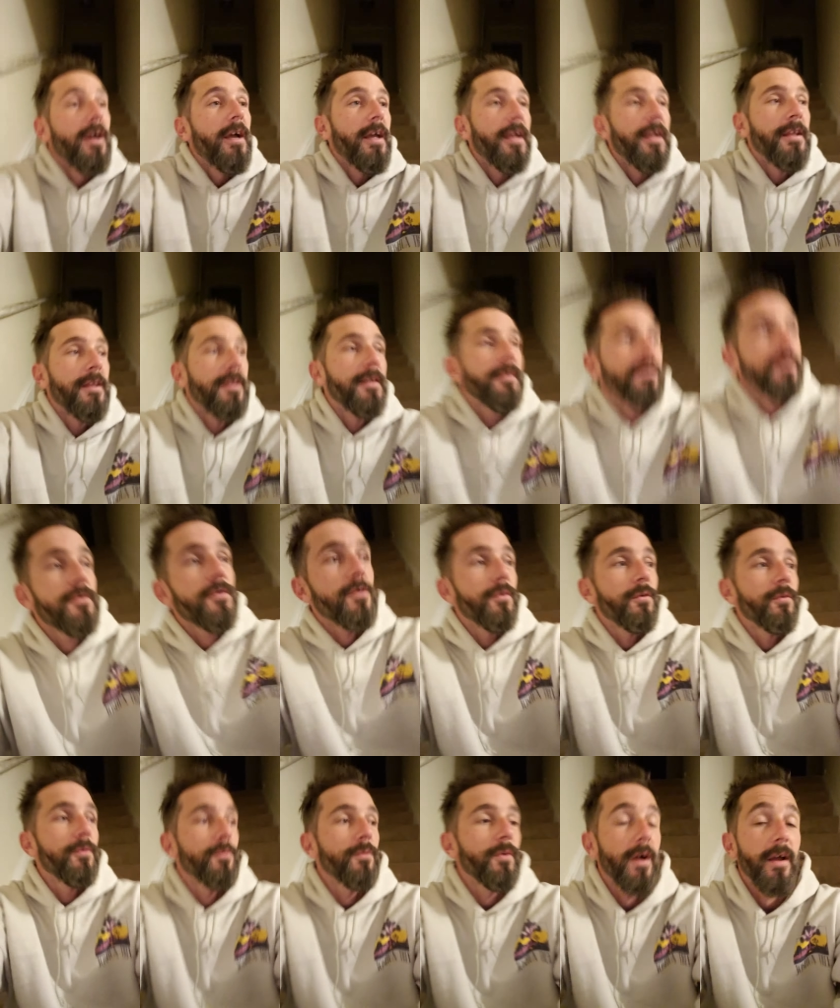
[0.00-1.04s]
And
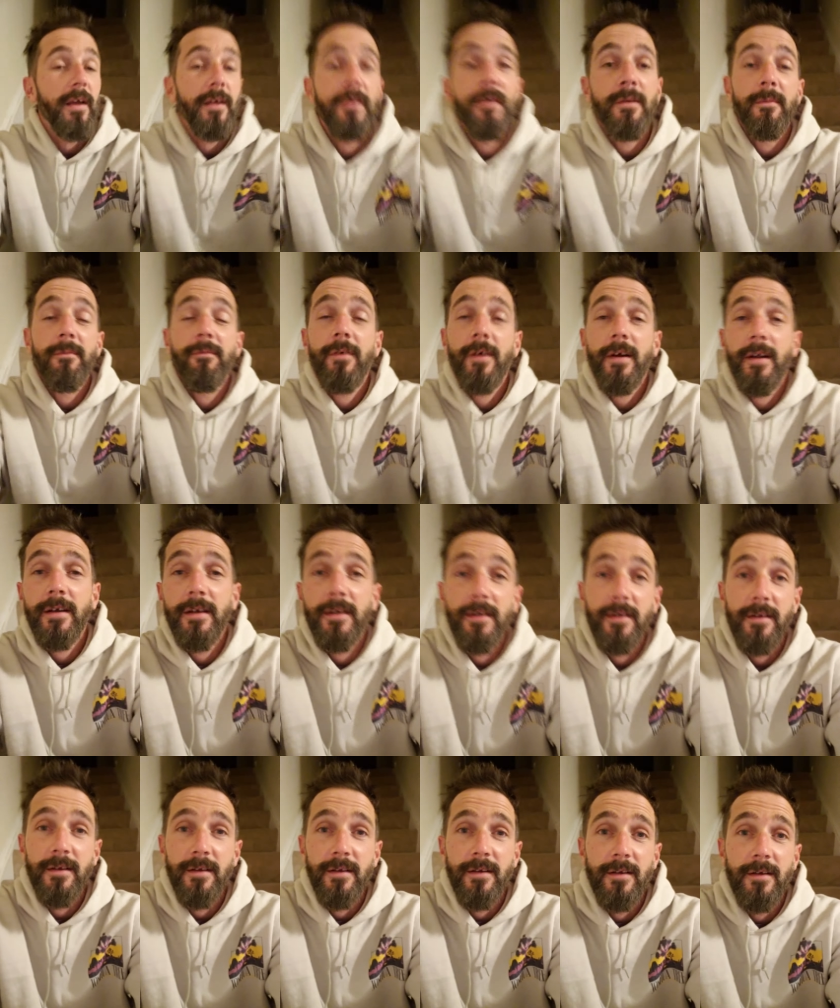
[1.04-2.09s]
so I ended up
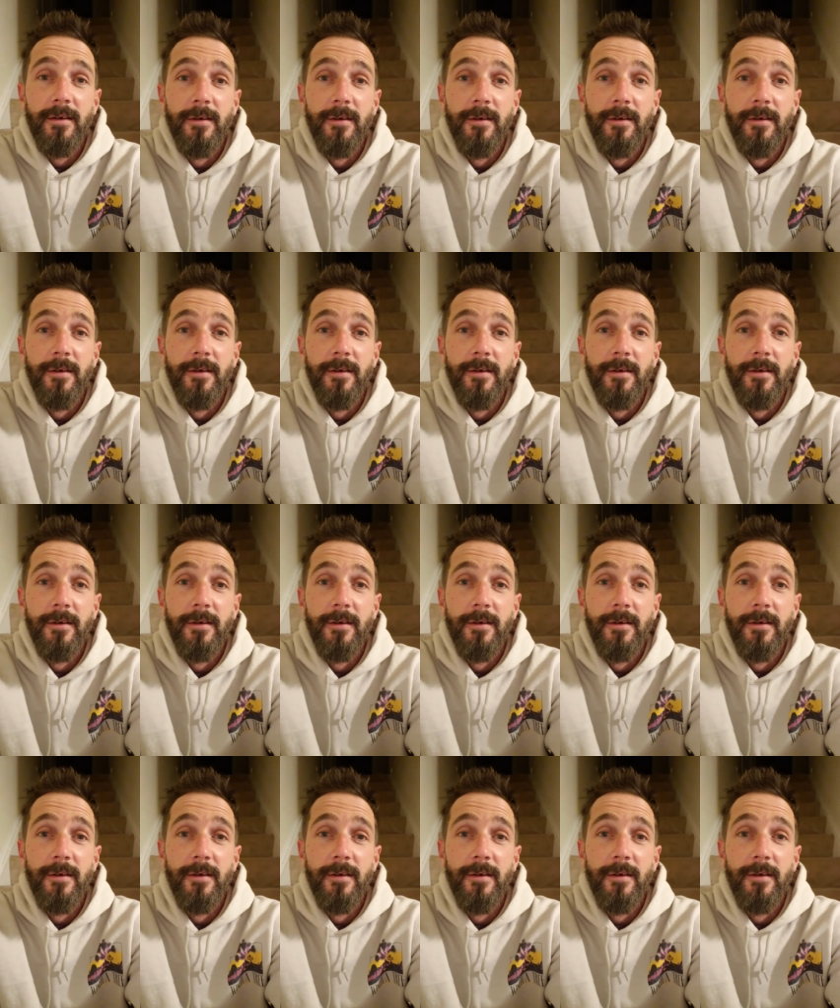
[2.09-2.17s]
finding